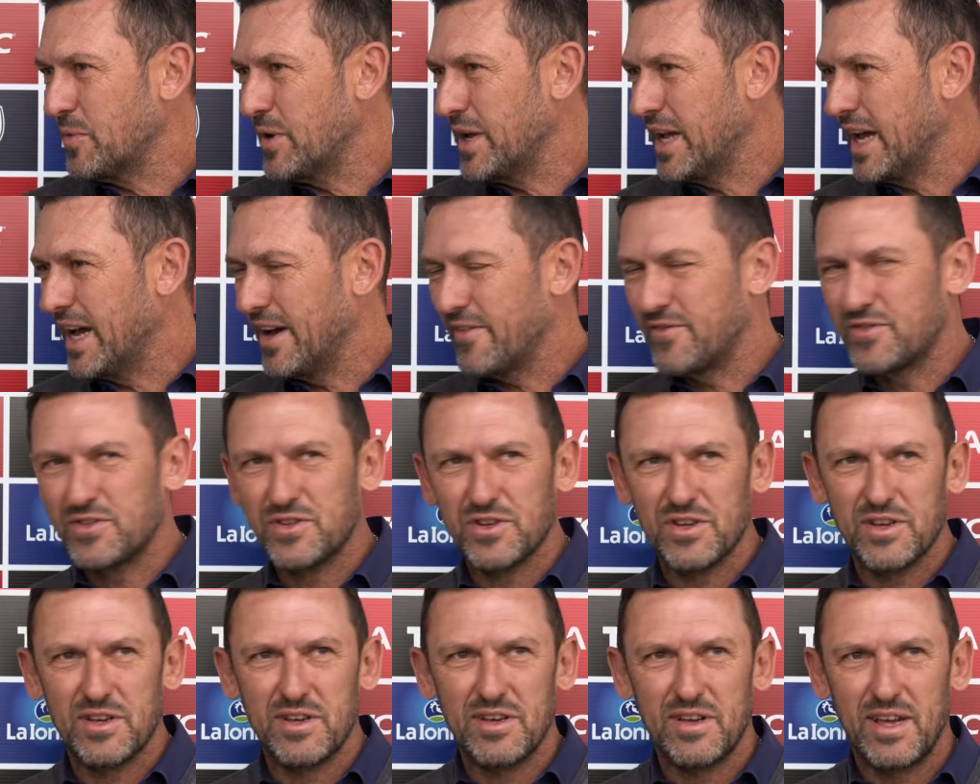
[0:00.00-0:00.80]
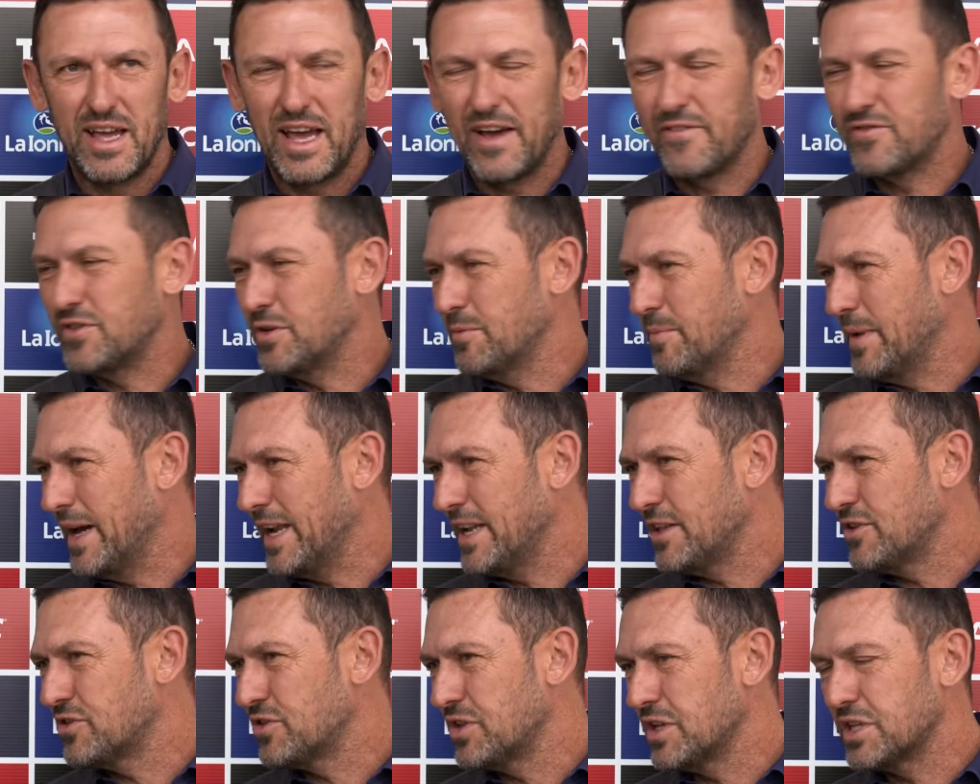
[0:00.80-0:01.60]
we have to
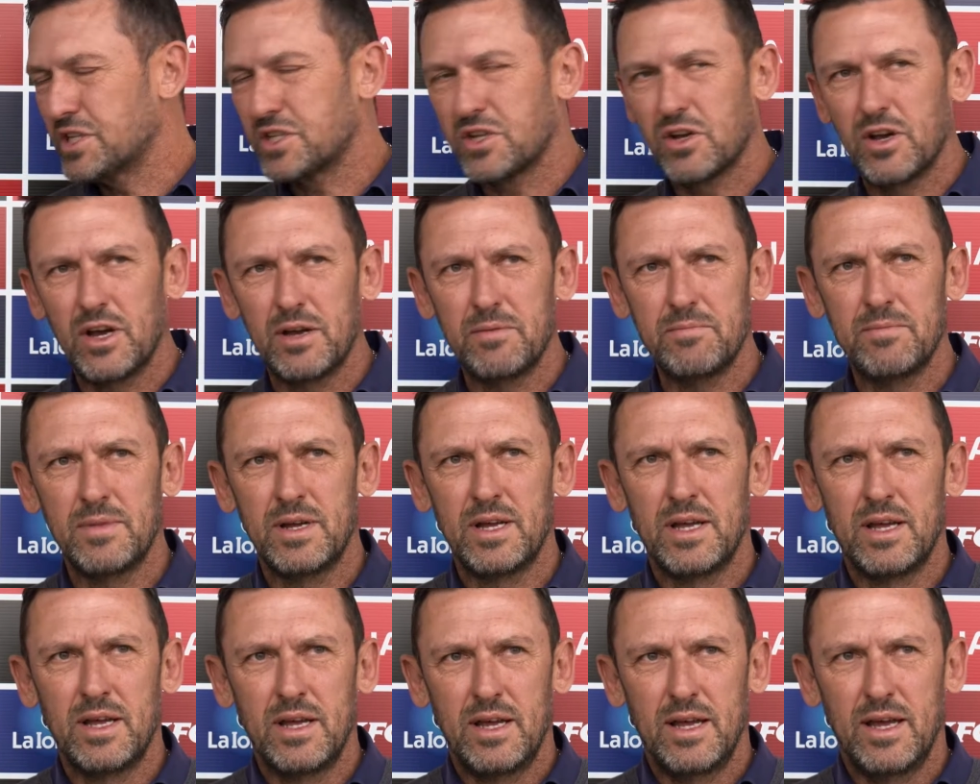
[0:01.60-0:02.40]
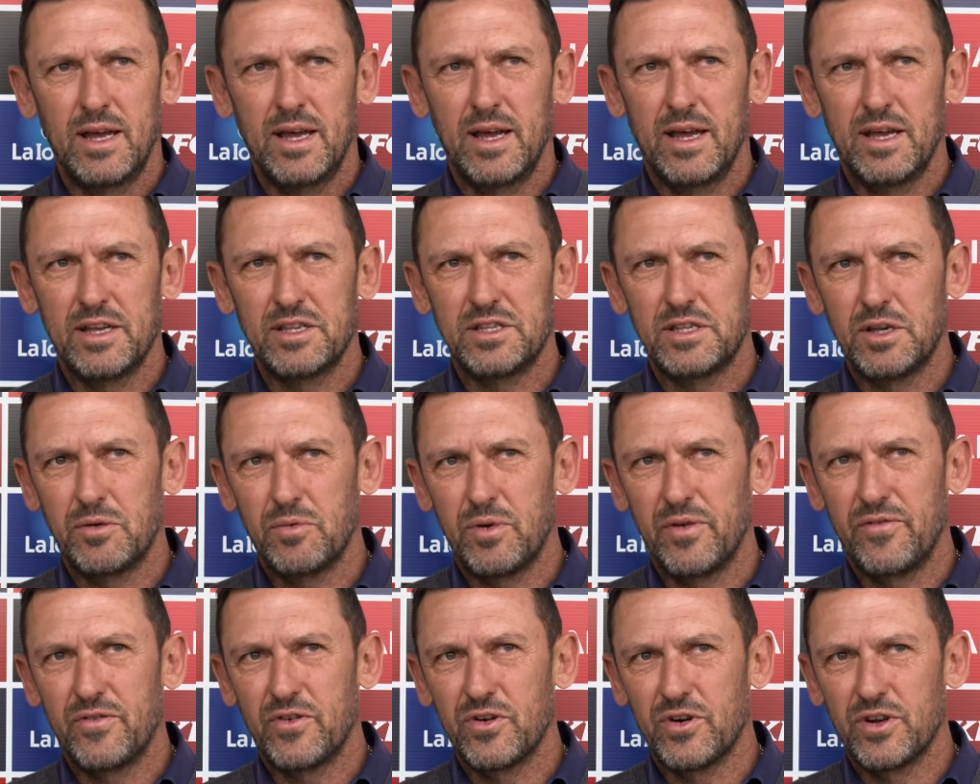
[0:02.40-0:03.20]
manage this time. So
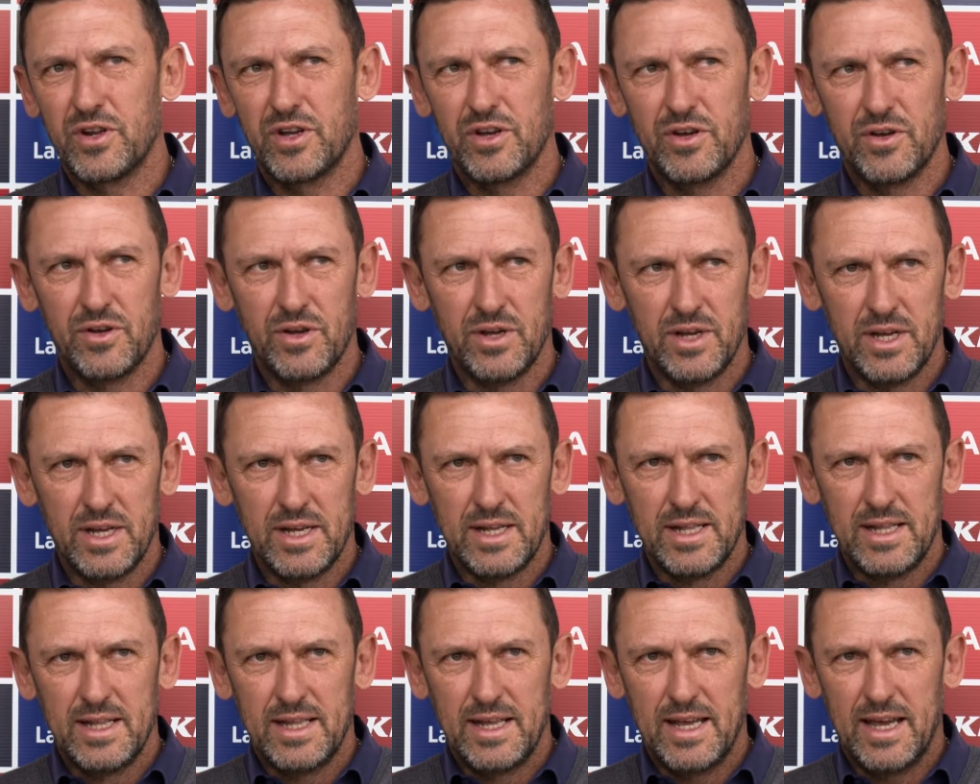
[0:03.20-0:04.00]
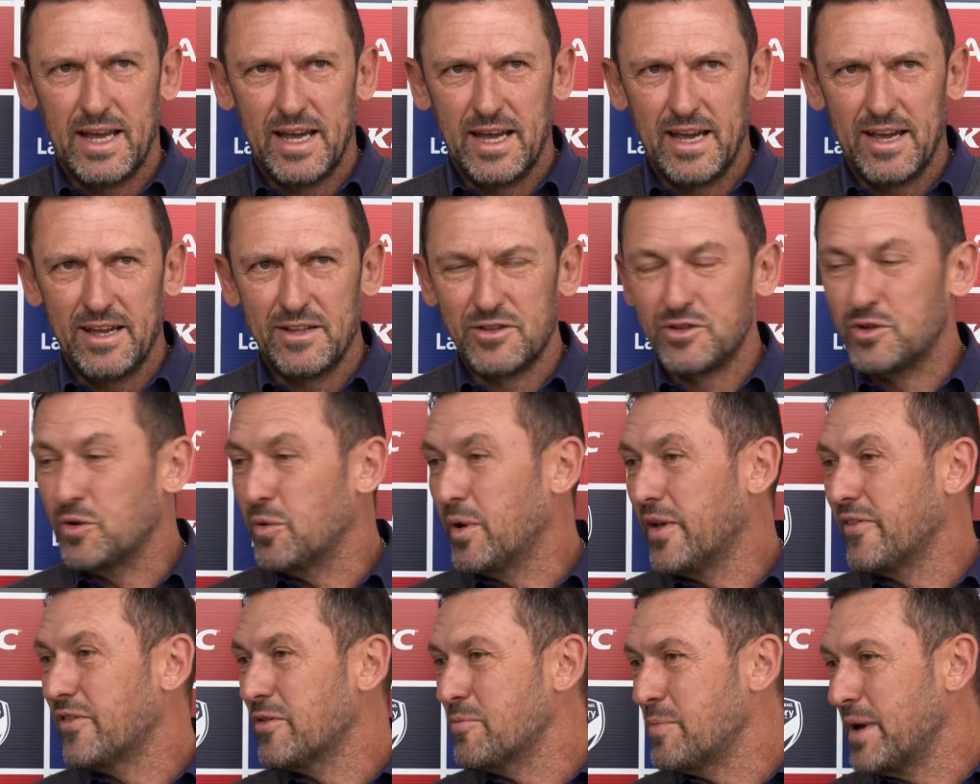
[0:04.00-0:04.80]
we've got to
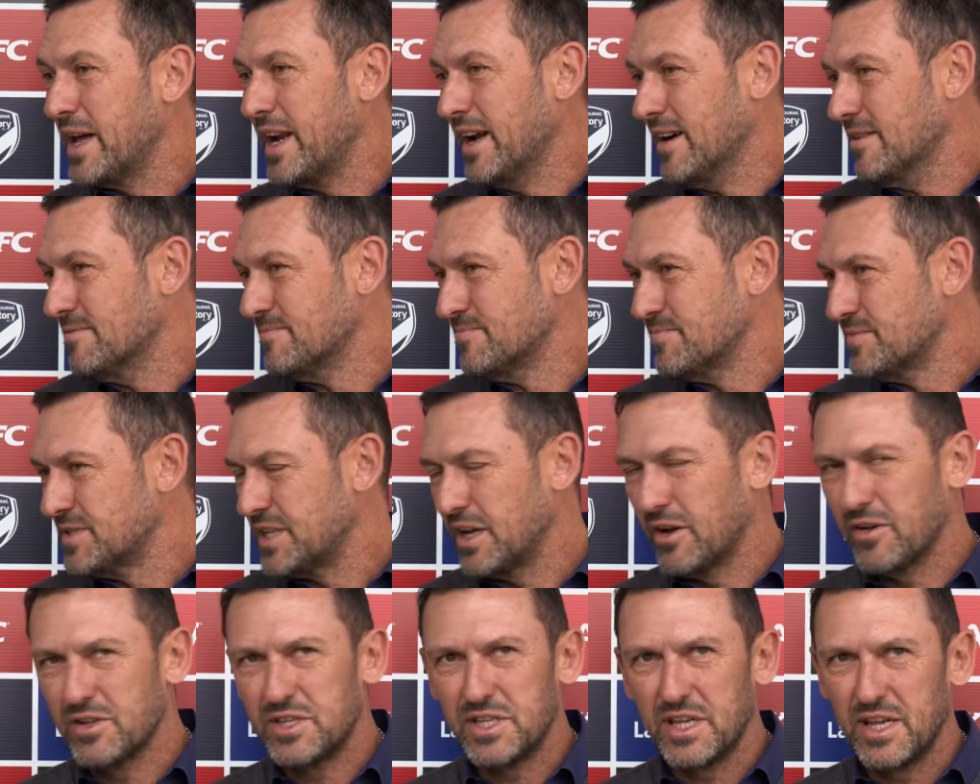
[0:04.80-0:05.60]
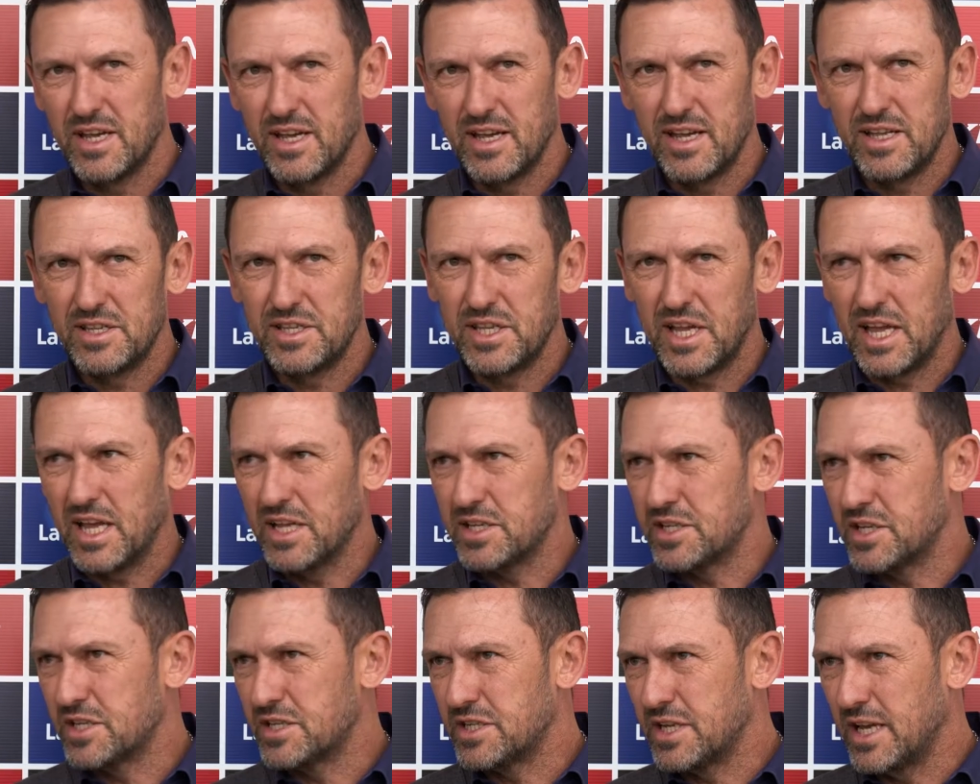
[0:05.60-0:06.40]
do even better. So it's
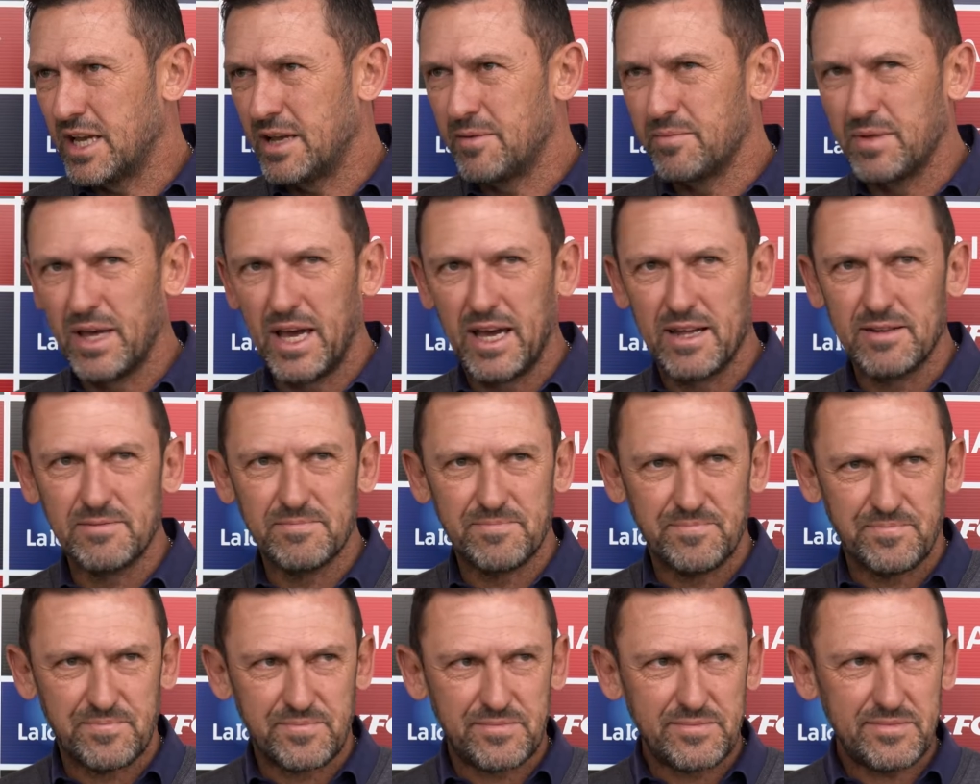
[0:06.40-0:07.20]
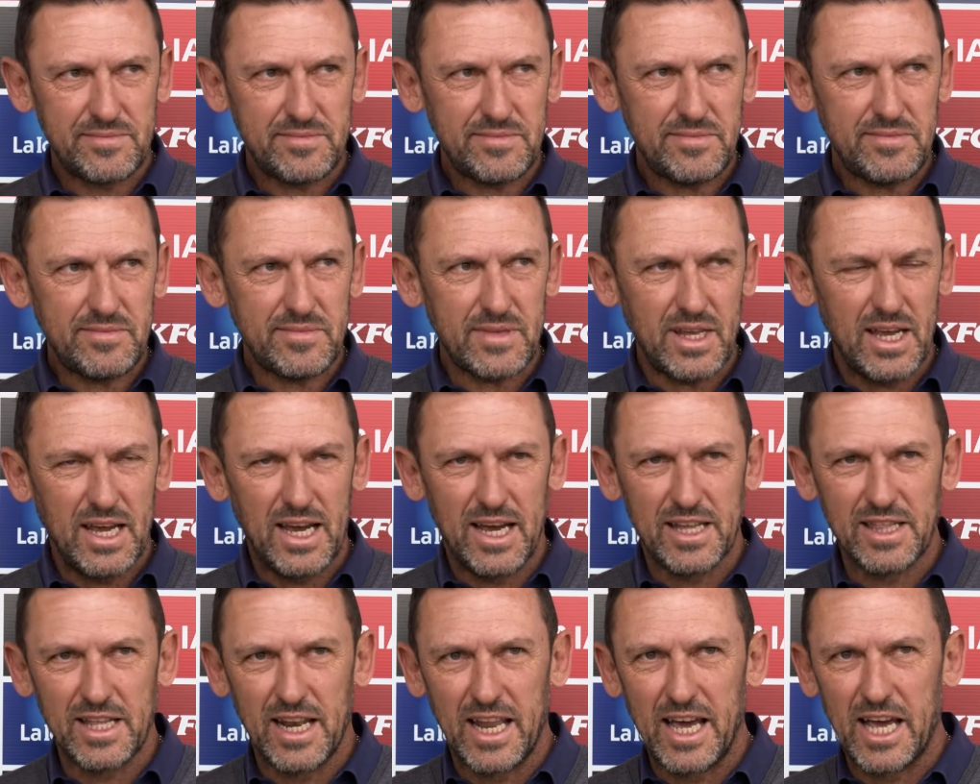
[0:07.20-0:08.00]
against a team that
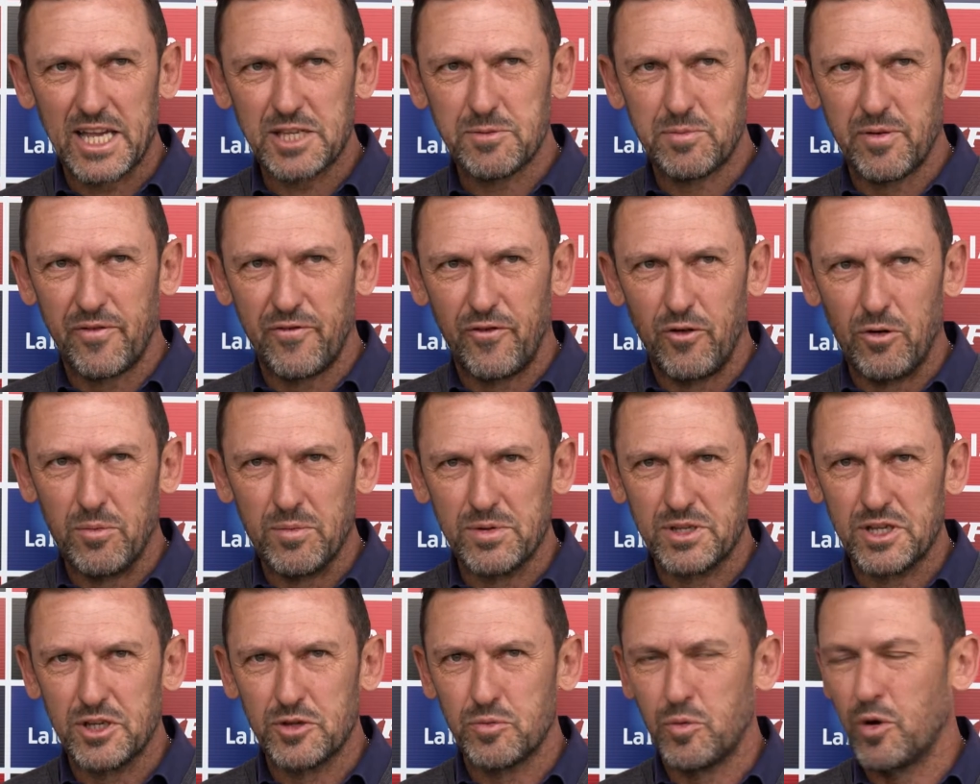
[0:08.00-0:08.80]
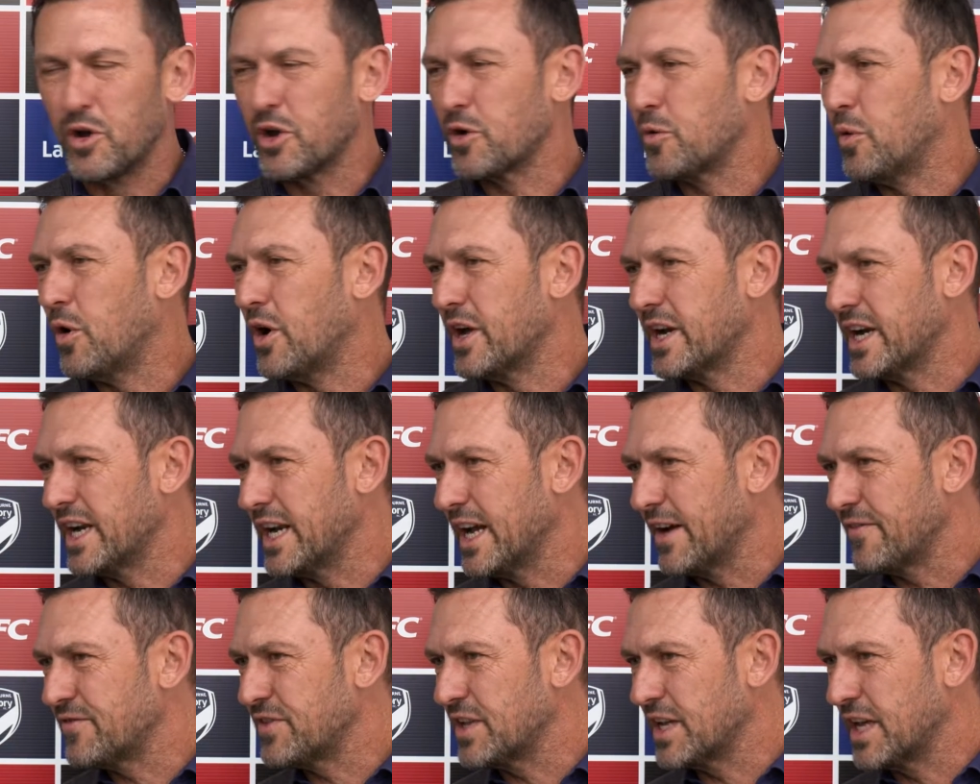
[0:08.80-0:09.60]
the last performances weren't quite
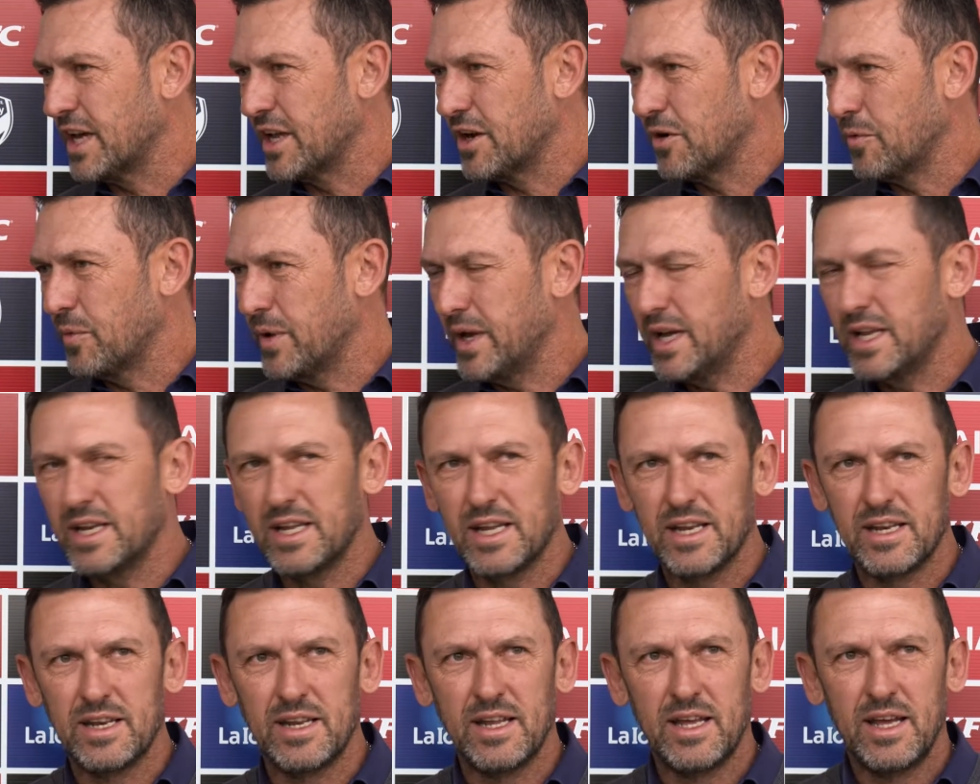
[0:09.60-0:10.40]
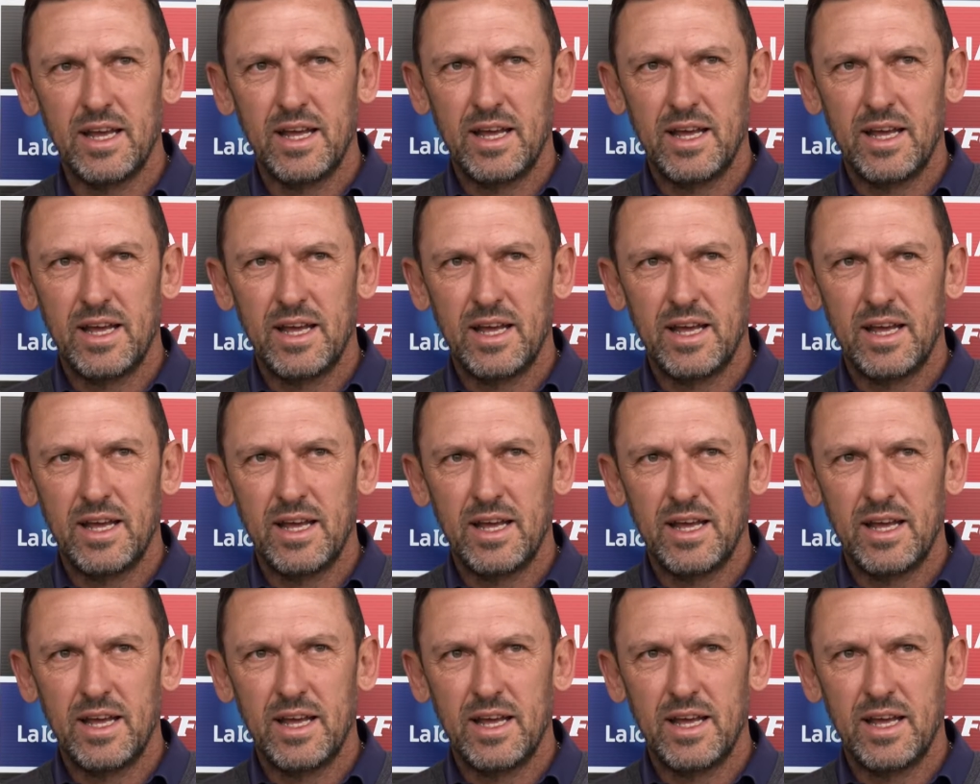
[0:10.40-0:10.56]
enough to get a win, and